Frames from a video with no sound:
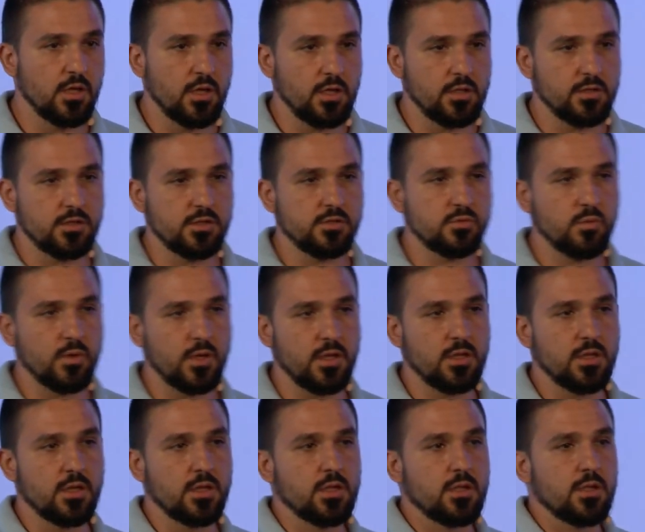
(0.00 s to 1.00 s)
and this
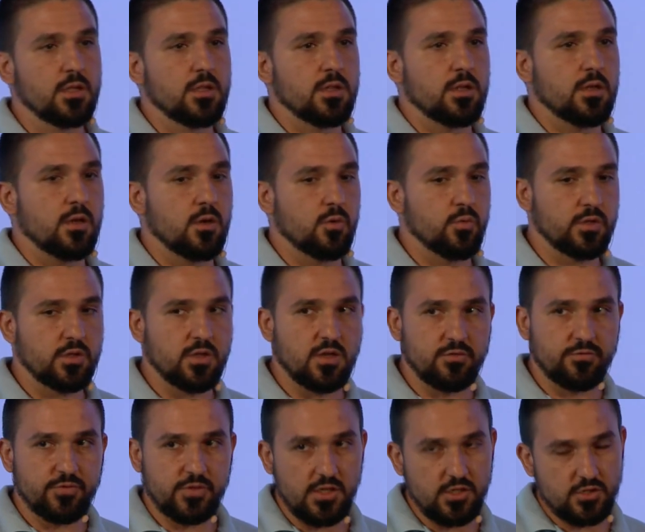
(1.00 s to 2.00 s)
way, with
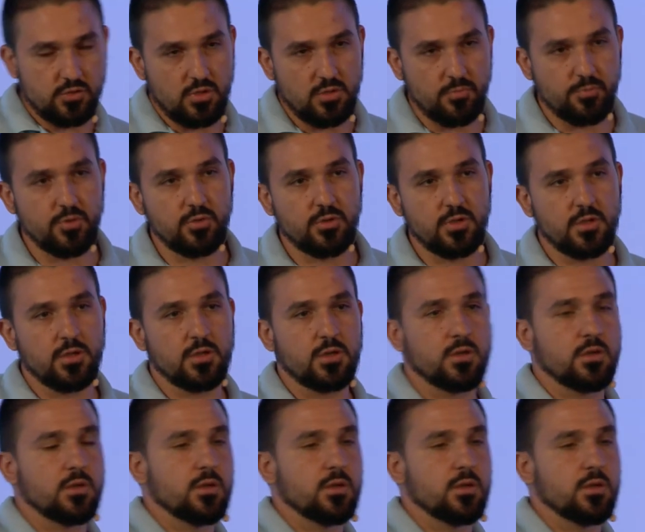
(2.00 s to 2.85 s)
confidential computing,